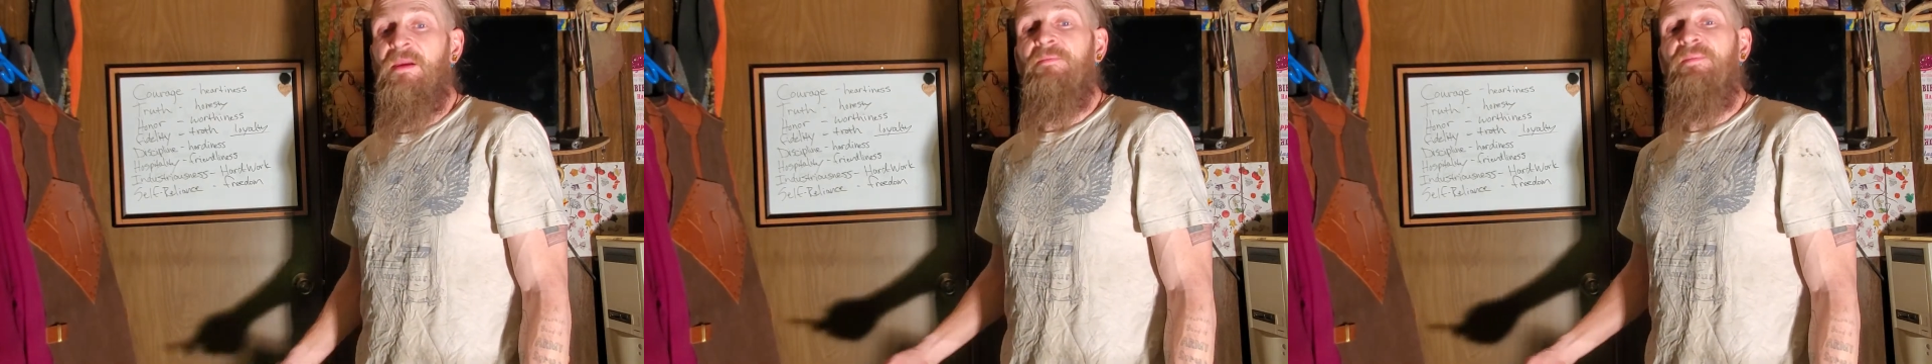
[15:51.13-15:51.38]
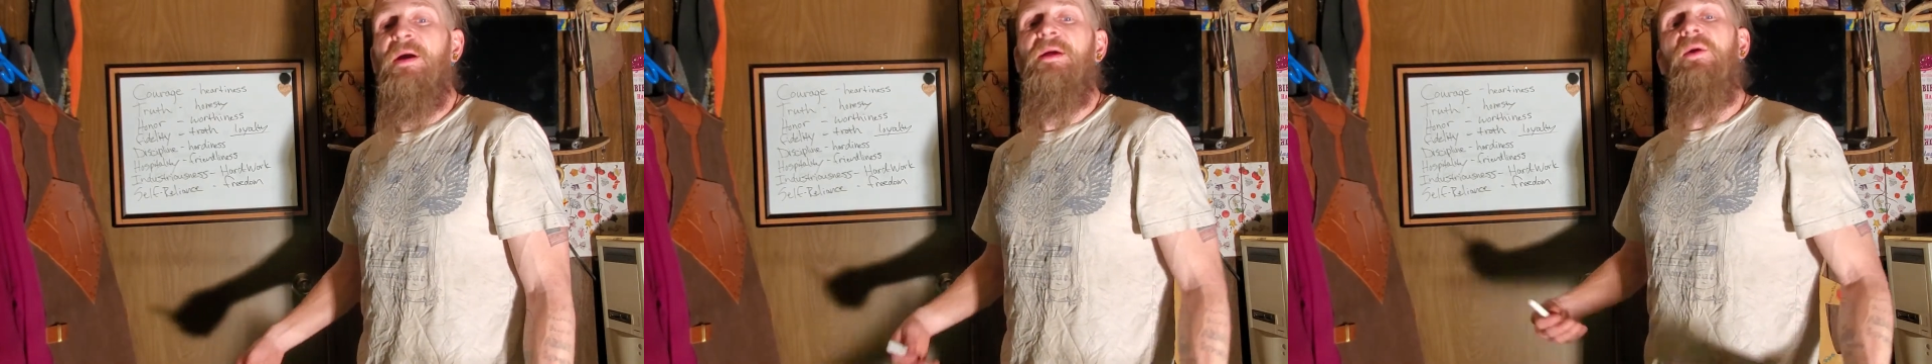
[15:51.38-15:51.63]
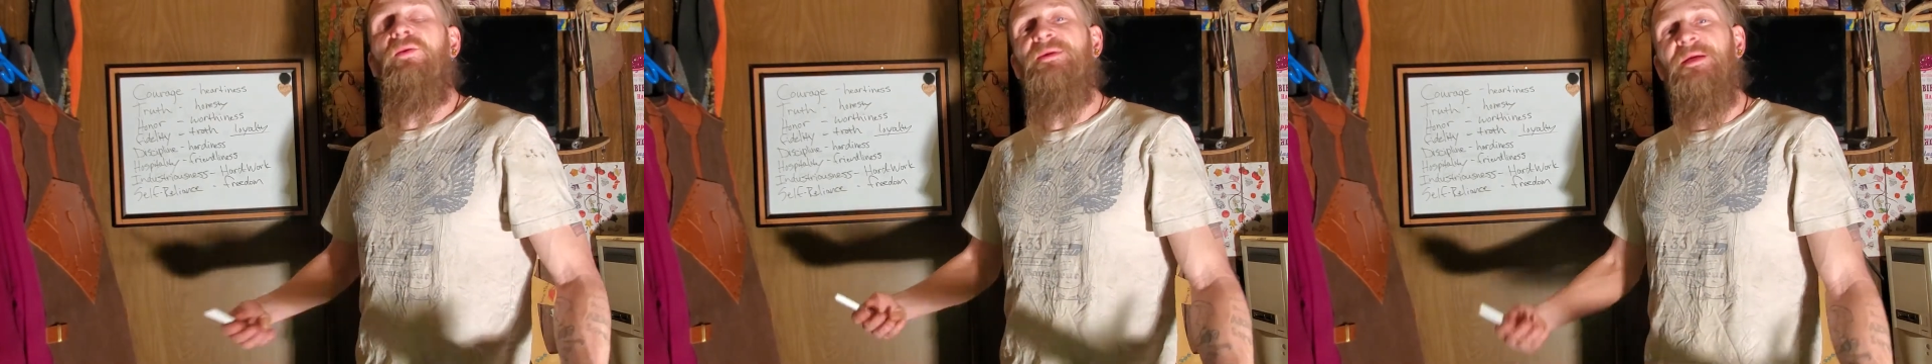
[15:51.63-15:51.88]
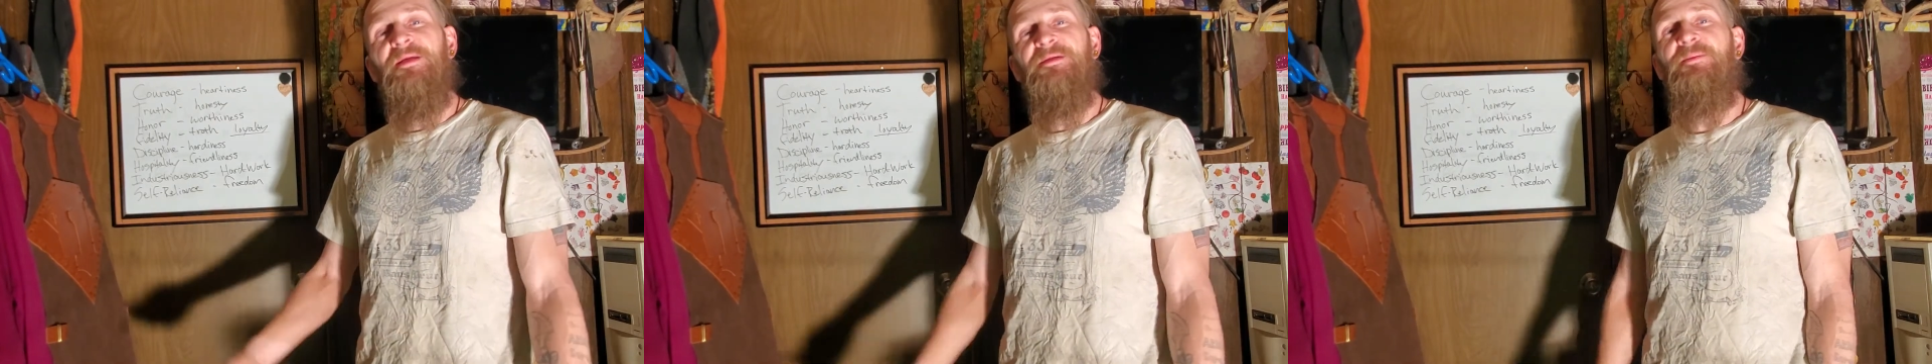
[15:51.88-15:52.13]
But
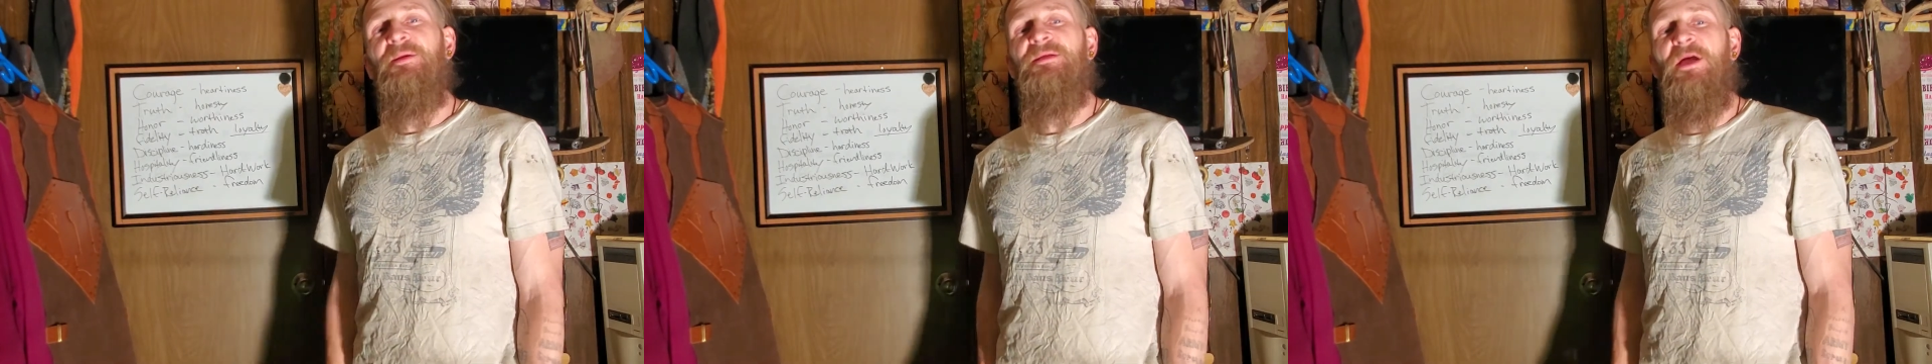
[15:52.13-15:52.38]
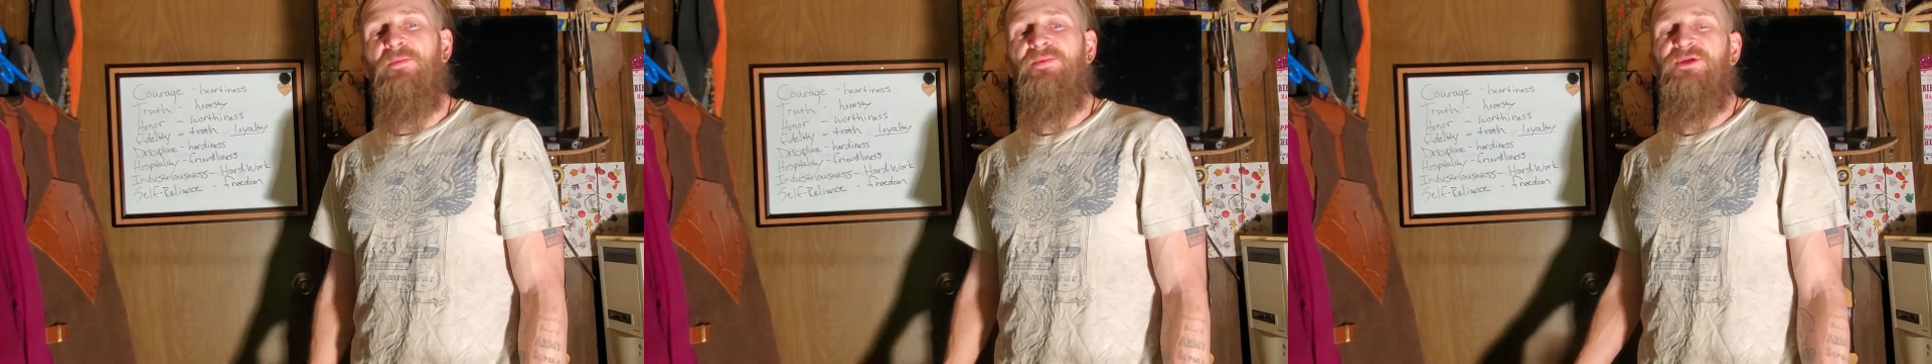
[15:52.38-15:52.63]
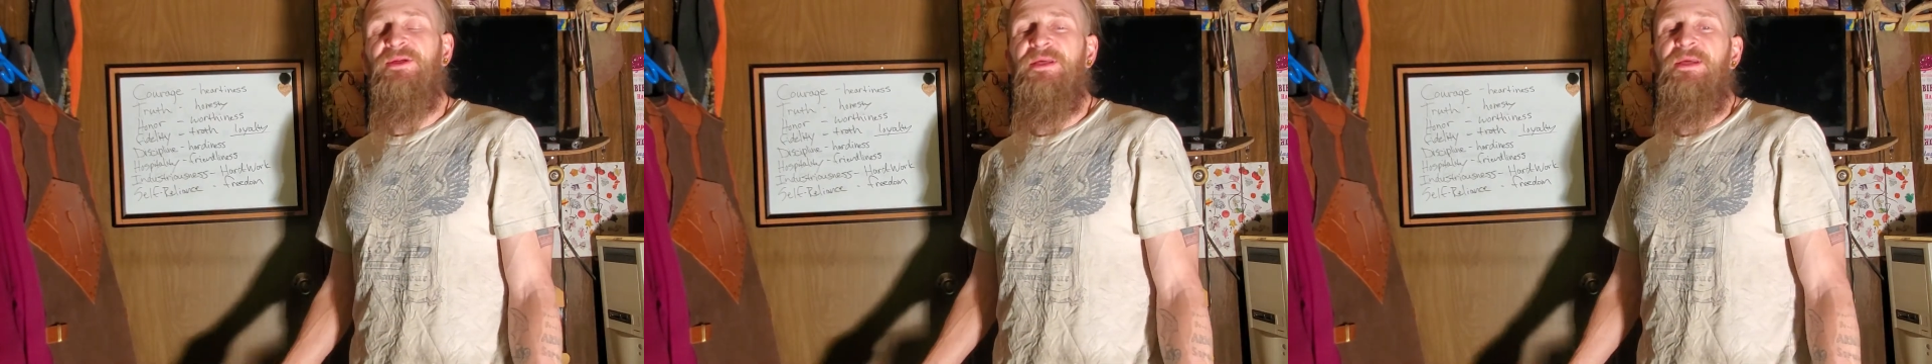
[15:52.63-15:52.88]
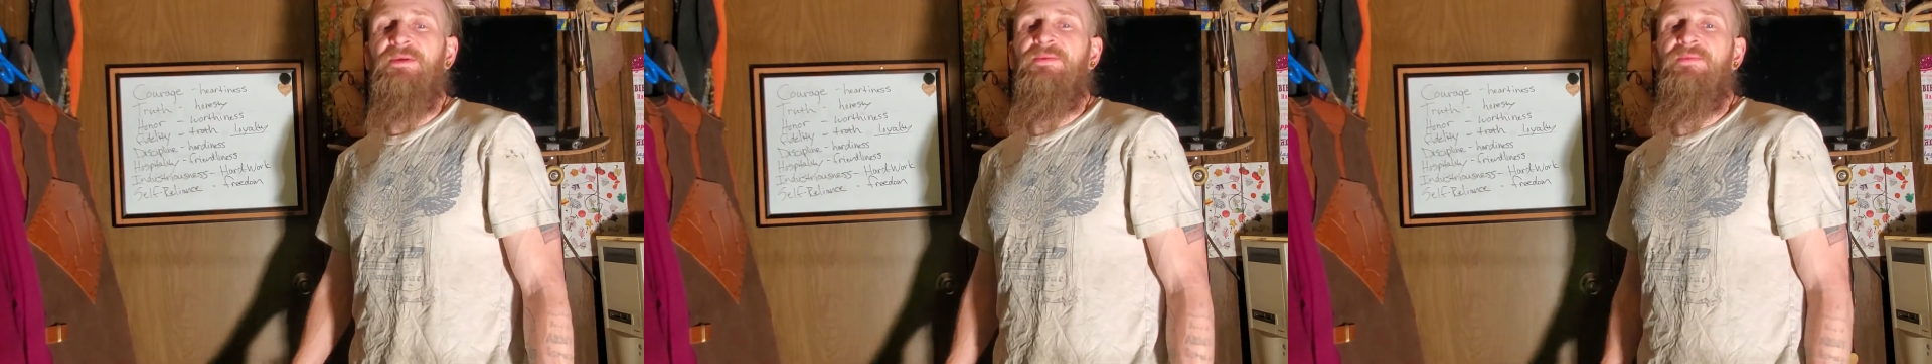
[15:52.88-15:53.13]
only in as much help as you need.